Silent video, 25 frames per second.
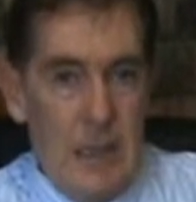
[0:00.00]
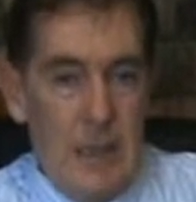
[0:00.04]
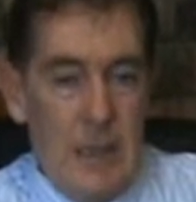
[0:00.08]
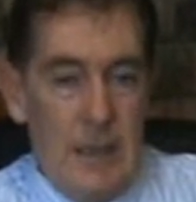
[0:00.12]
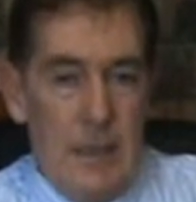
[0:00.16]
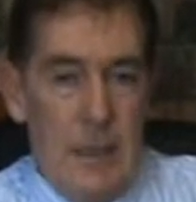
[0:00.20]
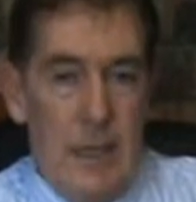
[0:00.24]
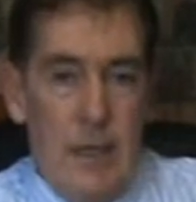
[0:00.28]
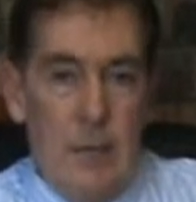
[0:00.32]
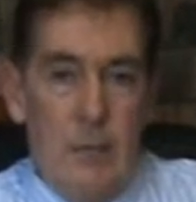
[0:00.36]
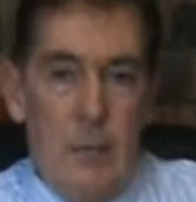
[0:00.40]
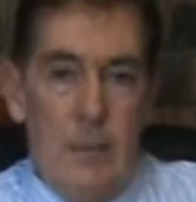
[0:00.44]

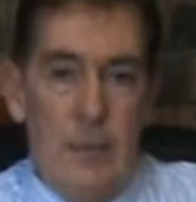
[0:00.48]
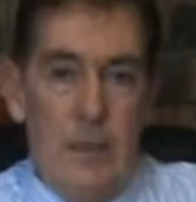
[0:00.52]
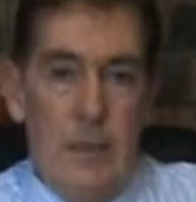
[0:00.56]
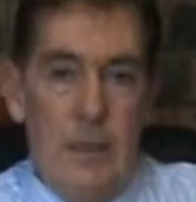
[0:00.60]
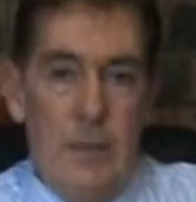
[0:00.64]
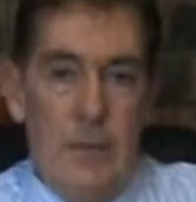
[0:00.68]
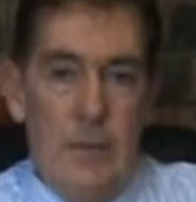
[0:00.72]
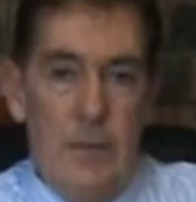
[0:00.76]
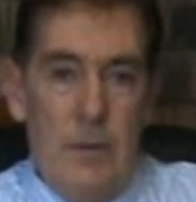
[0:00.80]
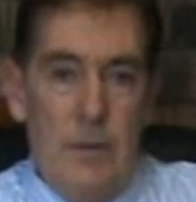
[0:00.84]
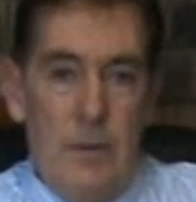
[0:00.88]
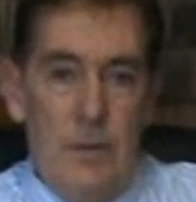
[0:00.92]
And that will
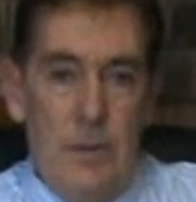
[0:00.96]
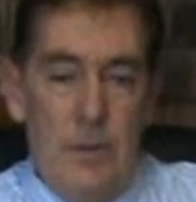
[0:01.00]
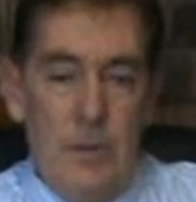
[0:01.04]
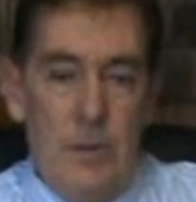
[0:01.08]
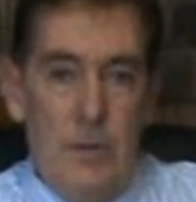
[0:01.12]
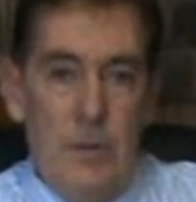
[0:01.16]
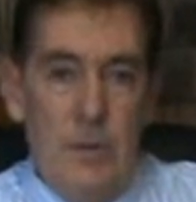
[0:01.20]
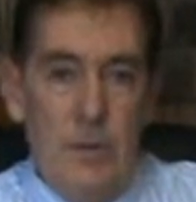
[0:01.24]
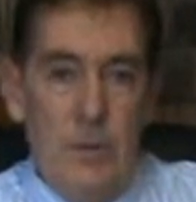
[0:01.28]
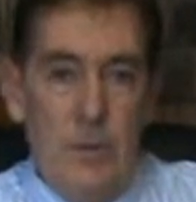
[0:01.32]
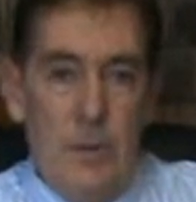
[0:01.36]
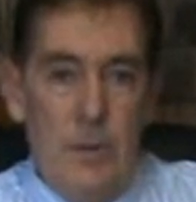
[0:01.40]
give
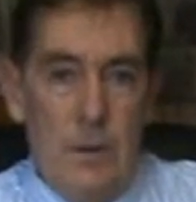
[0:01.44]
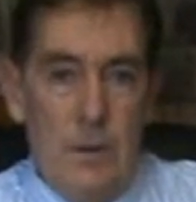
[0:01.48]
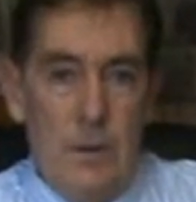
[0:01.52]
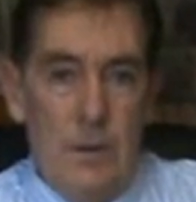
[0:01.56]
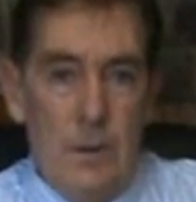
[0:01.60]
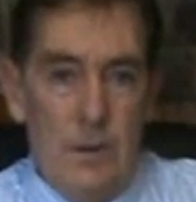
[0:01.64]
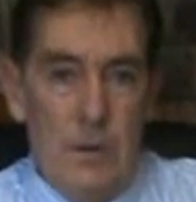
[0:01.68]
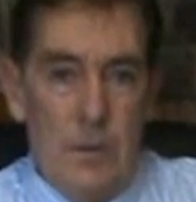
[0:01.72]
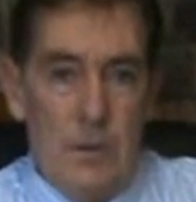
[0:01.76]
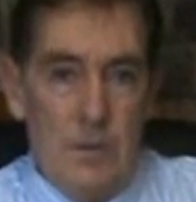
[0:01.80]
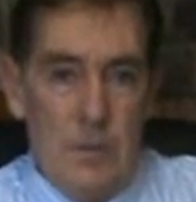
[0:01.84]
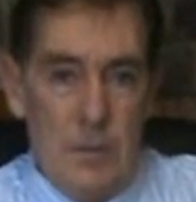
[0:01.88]
you
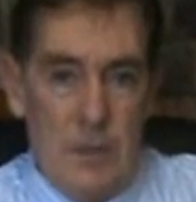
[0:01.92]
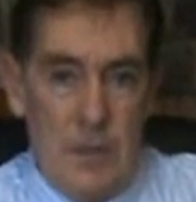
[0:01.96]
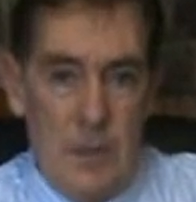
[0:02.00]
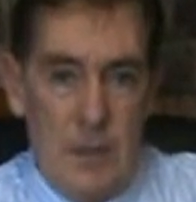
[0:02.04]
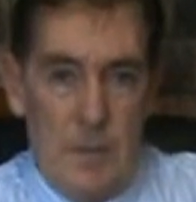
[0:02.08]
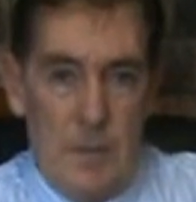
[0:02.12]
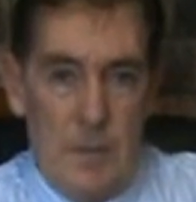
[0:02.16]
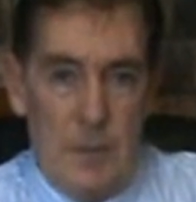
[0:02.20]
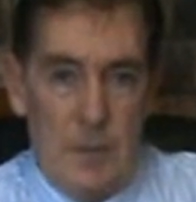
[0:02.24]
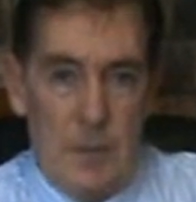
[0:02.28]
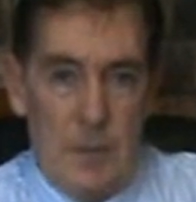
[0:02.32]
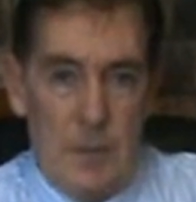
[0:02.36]
some
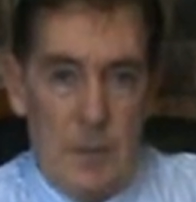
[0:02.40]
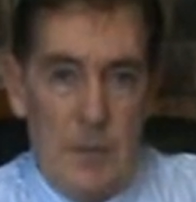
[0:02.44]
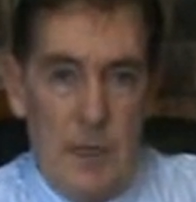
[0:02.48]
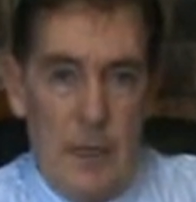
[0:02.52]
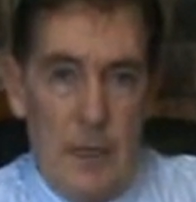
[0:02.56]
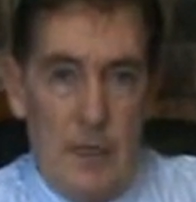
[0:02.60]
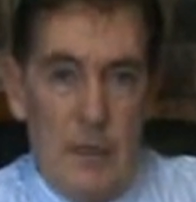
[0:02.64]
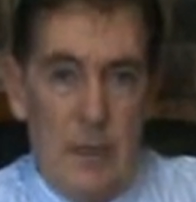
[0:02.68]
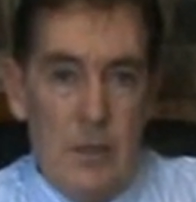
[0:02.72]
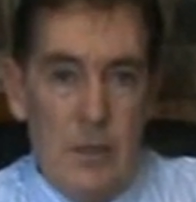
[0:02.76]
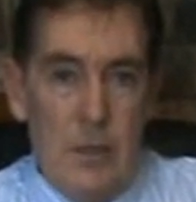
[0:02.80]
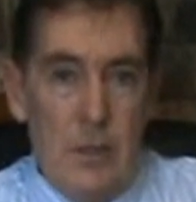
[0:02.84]
tips on
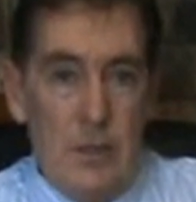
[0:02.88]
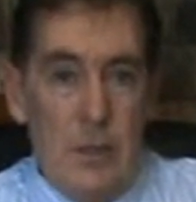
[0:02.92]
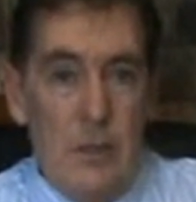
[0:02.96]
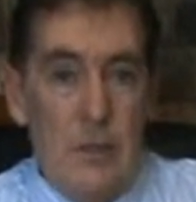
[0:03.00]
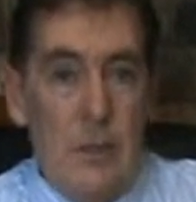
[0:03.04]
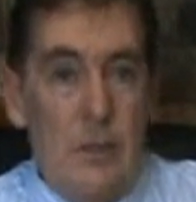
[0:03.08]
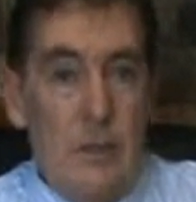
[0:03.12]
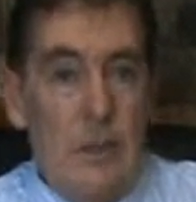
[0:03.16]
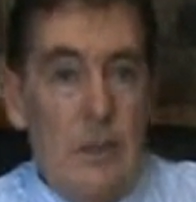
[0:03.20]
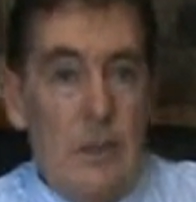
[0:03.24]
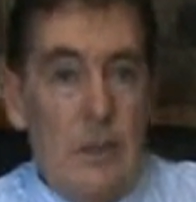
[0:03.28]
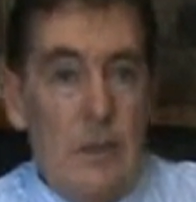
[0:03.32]
how you
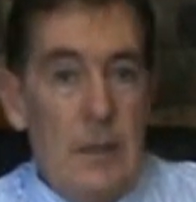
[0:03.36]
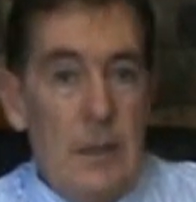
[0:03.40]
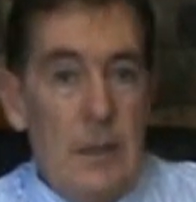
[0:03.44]
can